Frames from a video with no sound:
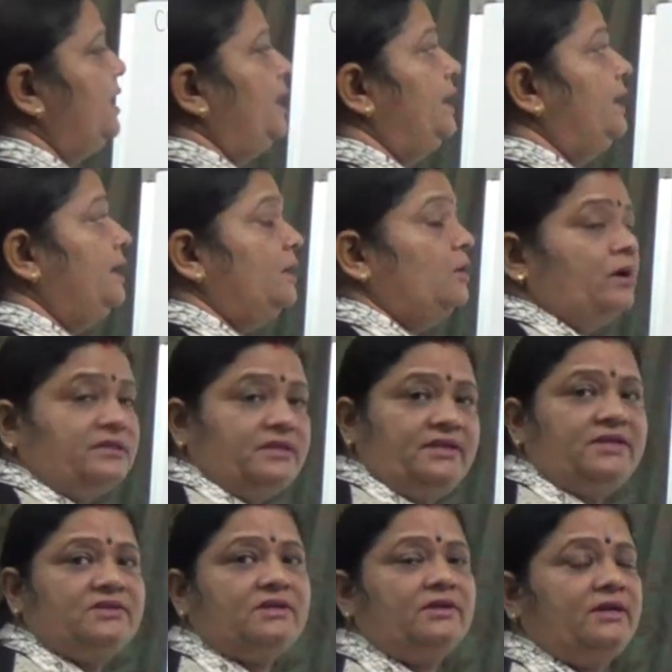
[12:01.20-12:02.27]
here
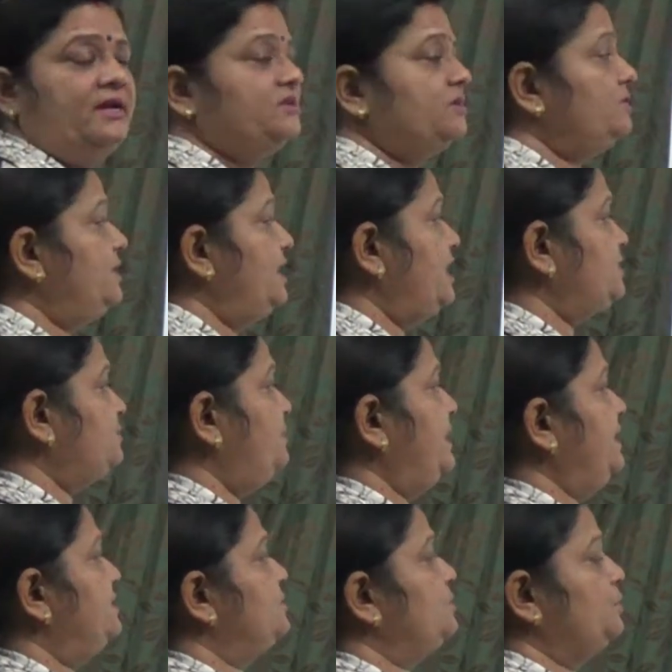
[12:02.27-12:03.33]
oxidation reaction takes
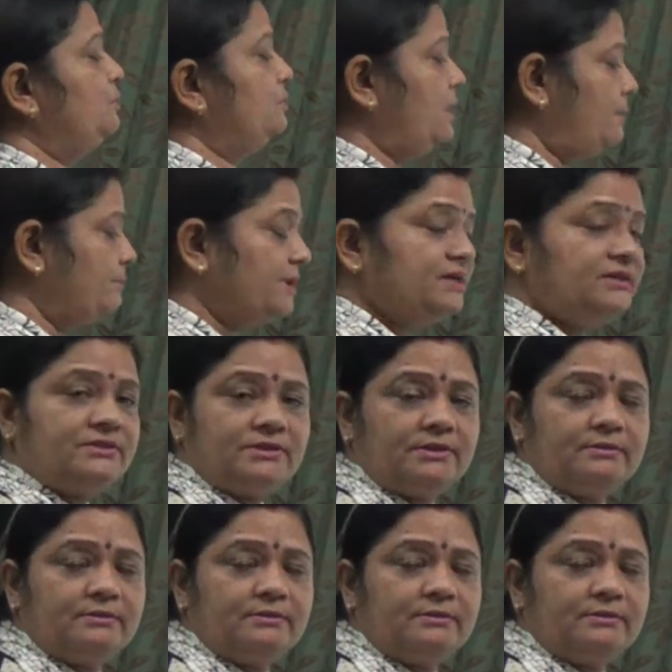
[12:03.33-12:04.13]
place through combustion,